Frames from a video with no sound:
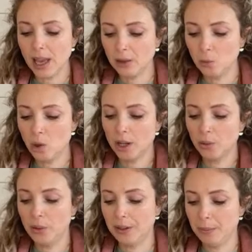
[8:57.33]
and
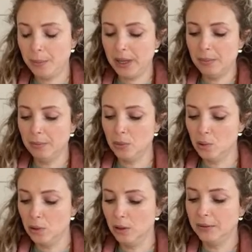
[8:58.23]
work with a bit
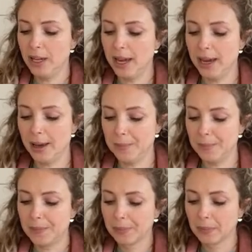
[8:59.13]
more of
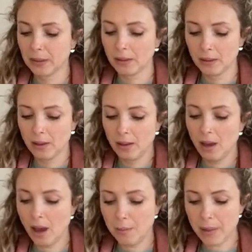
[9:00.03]
a
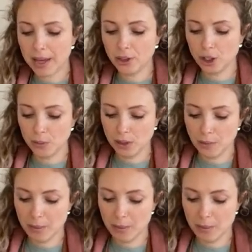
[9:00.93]
manageable